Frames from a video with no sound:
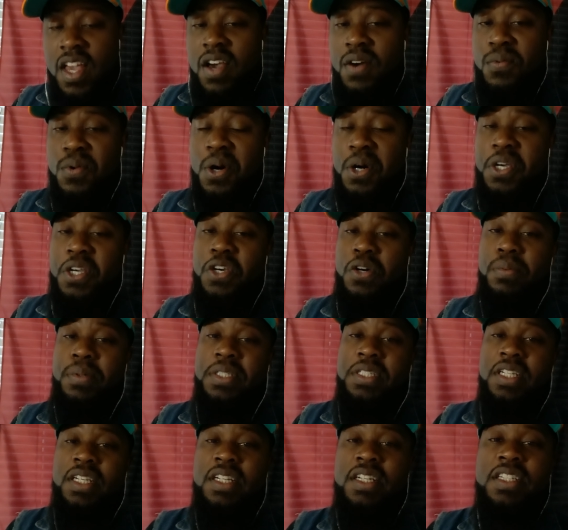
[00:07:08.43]
Well, Cuba
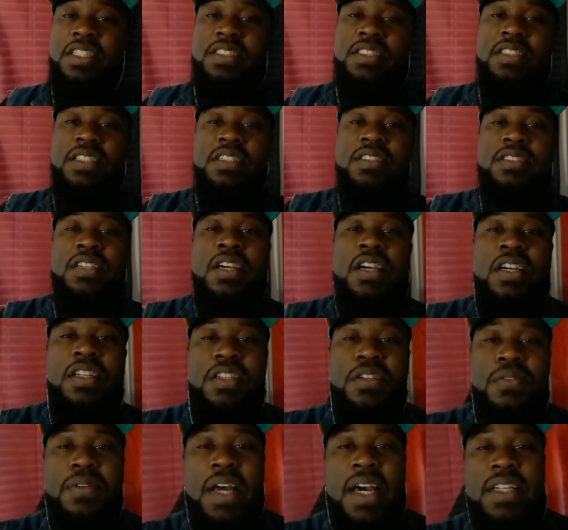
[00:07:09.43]
did in a sense.
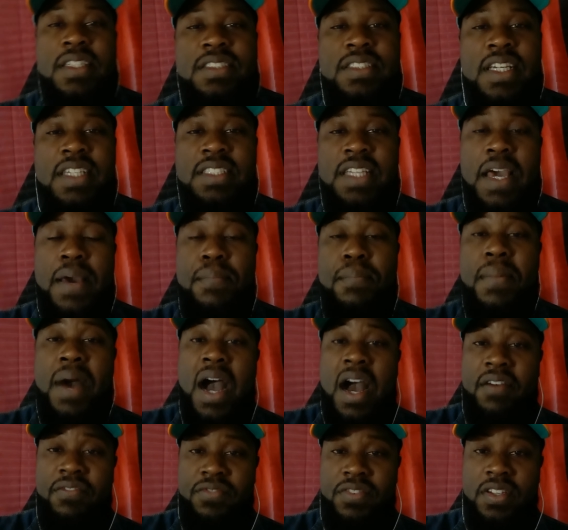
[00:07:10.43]
The United States had
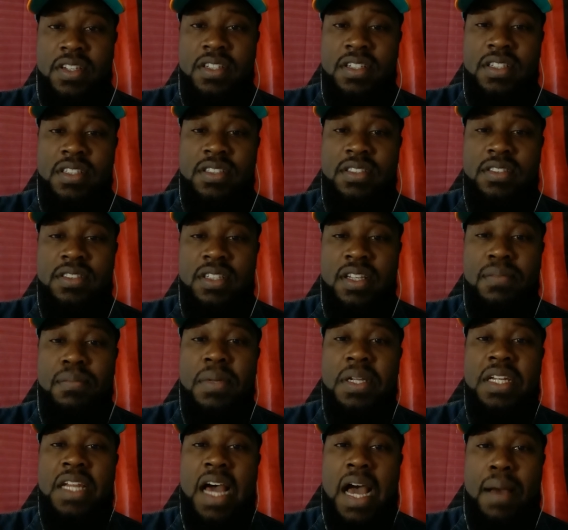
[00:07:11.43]
mafias and
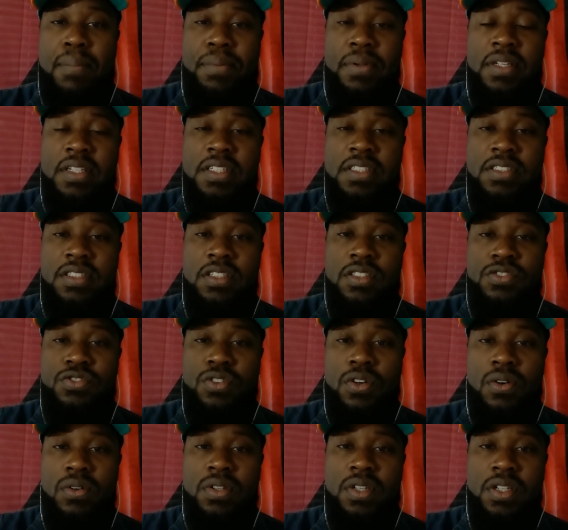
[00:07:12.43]
monopolies
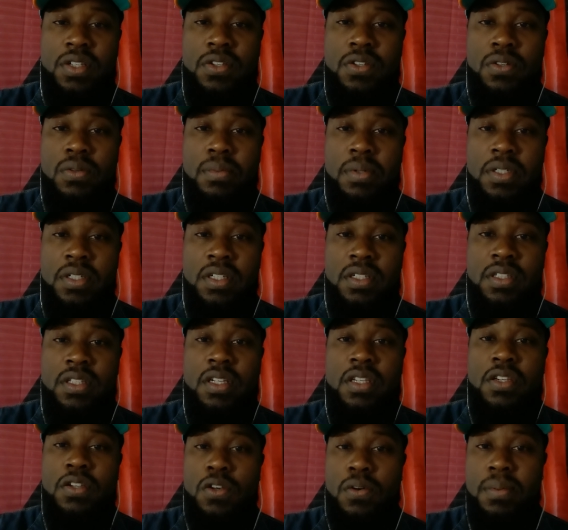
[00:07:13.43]
controlling Cuba. The,
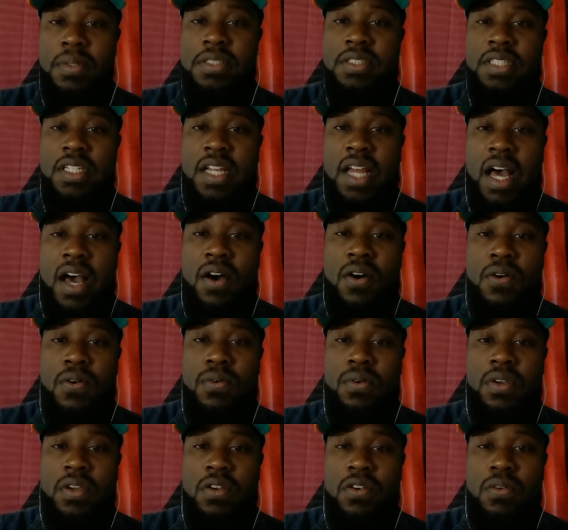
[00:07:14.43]
the Cubans did not
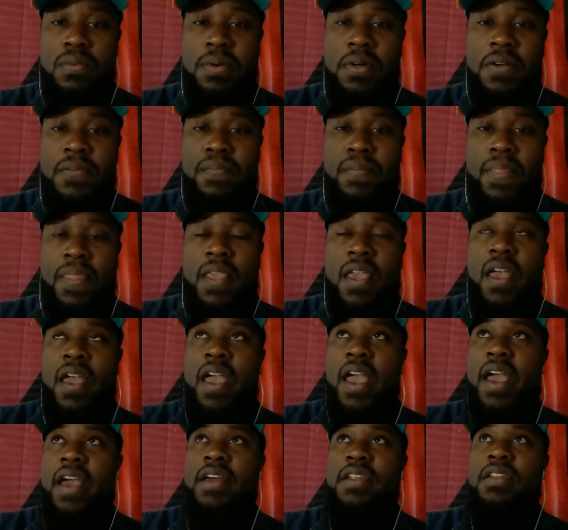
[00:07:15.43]
own Cuba,
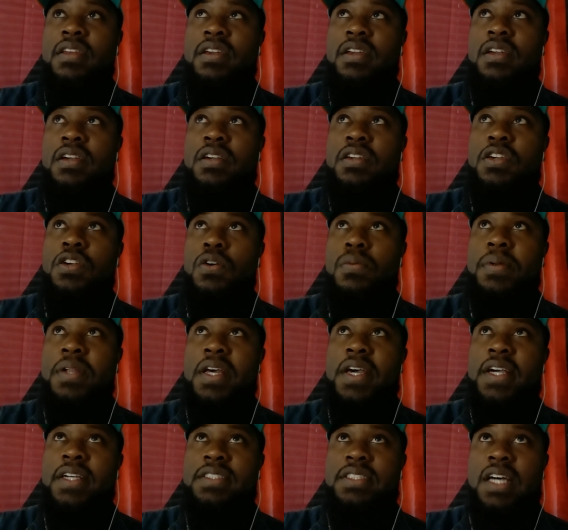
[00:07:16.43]
and the Cuban
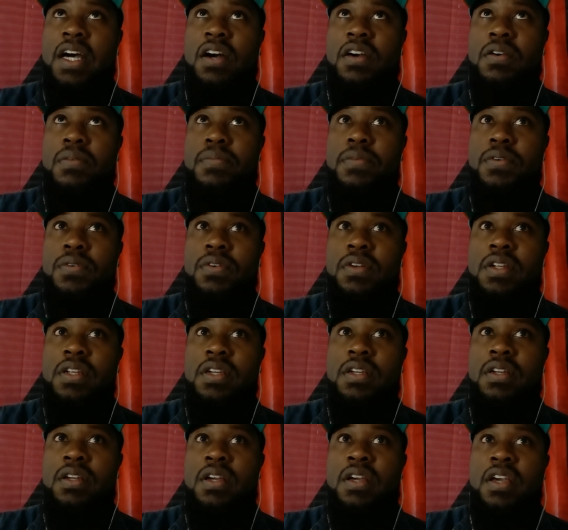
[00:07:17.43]
exile
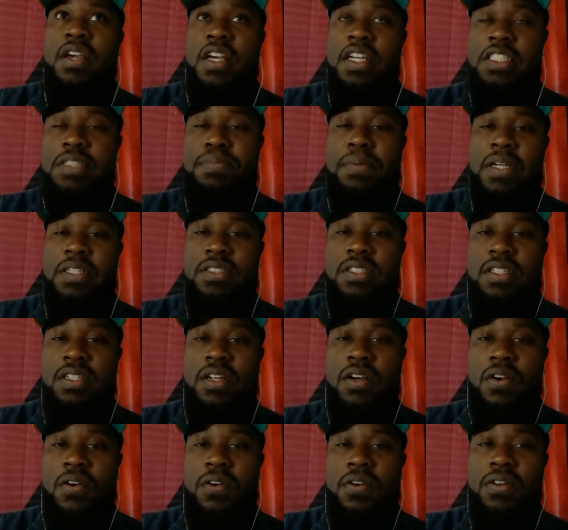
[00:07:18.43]
community, especially
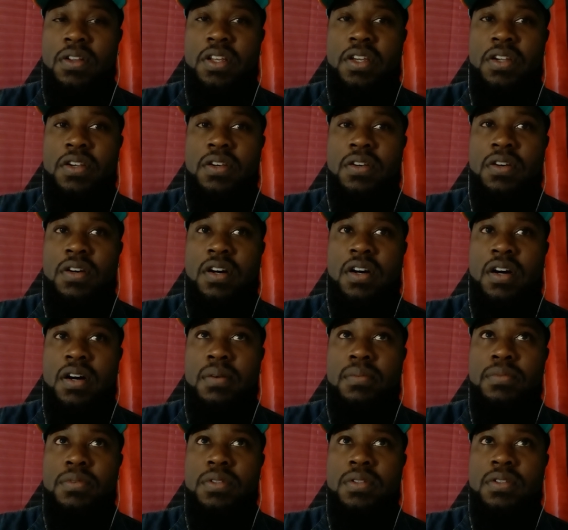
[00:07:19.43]
the earlier
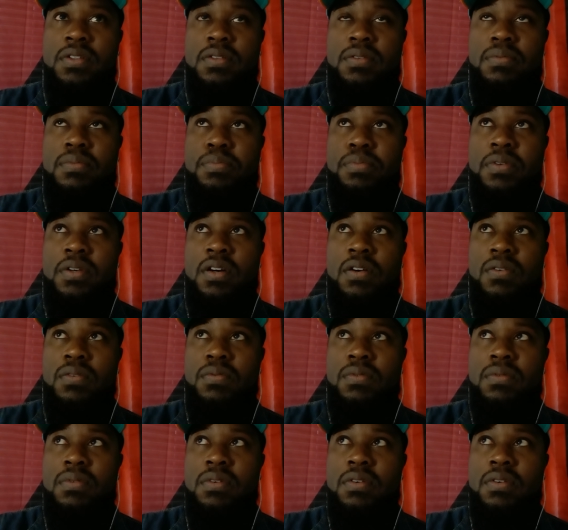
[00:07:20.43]
um, uh, you know,